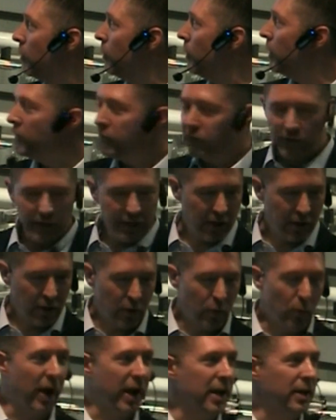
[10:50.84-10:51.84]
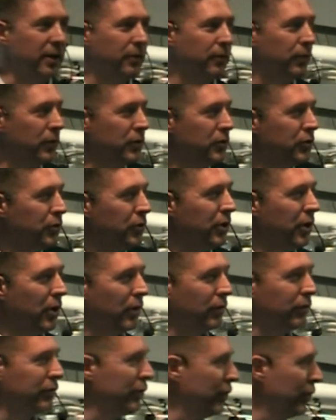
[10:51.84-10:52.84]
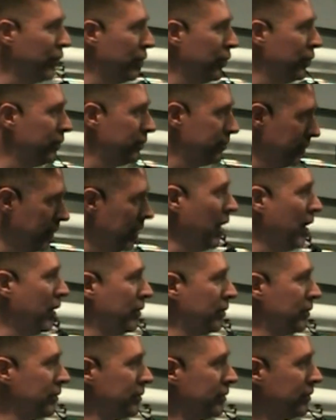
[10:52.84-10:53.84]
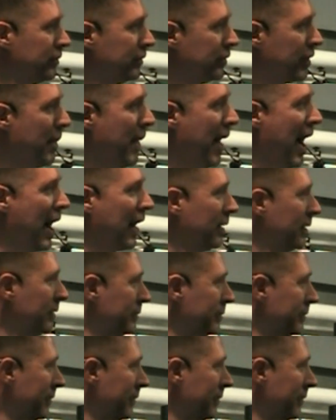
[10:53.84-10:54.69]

we'll sit here and wait for Studio to, come back.